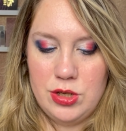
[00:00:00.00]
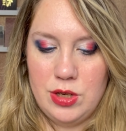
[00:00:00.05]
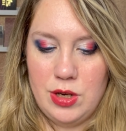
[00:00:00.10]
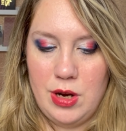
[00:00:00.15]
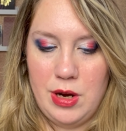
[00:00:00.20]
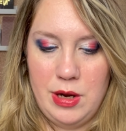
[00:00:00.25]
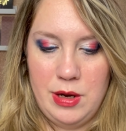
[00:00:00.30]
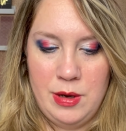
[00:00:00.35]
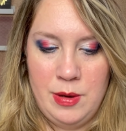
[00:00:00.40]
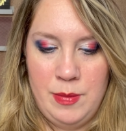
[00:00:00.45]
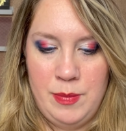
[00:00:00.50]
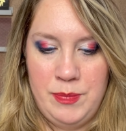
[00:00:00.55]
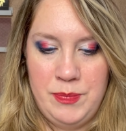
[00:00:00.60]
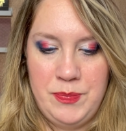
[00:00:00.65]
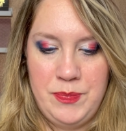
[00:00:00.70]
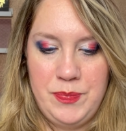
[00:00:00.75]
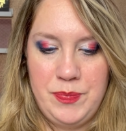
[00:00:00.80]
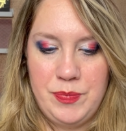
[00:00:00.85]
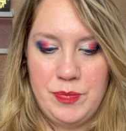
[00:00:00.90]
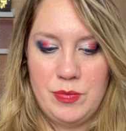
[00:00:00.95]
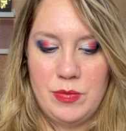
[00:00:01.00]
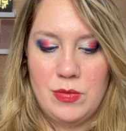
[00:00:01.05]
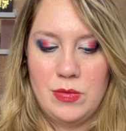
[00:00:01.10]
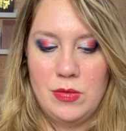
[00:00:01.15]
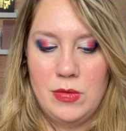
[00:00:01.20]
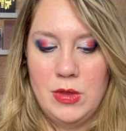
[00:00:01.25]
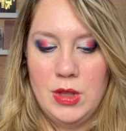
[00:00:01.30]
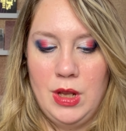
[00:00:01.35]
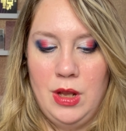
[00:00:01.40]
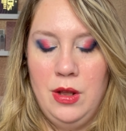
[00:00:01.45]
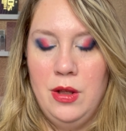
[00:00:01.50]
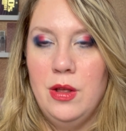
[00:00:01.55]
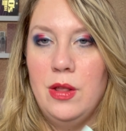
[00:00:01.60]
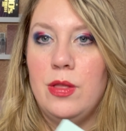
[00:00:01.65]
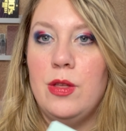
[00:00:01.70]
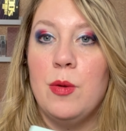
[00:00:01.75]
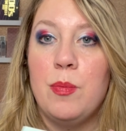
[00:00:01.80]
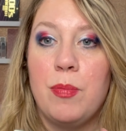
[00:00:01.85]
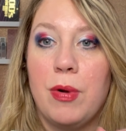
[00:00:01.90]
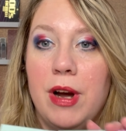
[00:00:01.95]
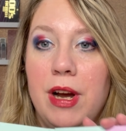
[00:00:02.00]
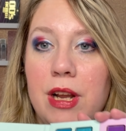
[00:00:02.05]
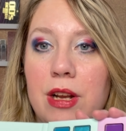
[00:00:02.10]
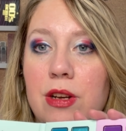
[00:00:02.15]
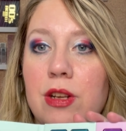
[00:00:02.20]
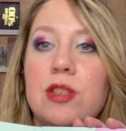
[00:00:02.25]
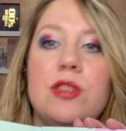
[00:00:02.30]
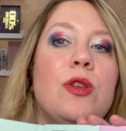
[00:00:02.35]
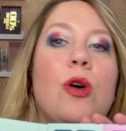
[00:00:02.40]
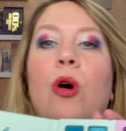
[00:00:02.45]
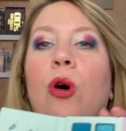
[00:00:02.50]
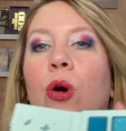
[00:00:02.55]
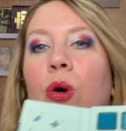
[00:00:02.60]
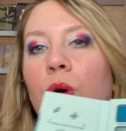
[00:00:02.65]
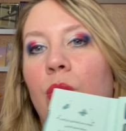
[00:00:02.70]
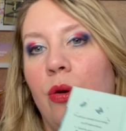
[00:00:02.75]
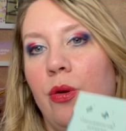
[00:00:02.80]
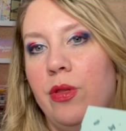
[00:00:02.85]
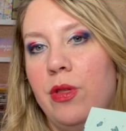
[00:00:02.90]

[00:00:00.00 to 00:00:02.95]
brand as a whole,